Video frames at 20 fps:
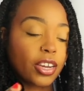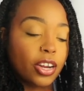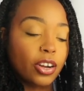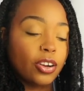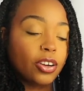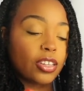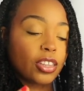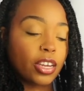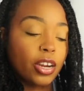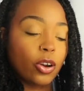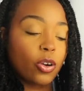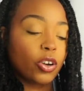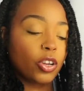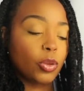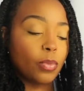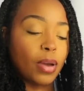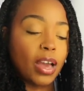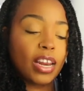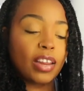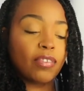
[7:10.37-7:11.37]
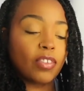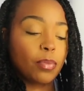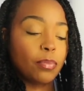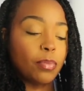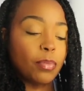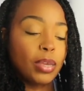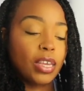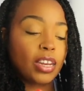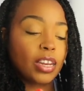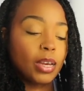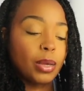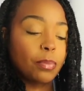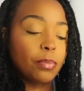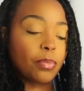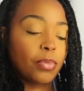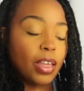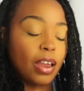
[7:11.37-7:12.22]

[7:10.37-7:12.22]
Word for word: here or there or you might even meet up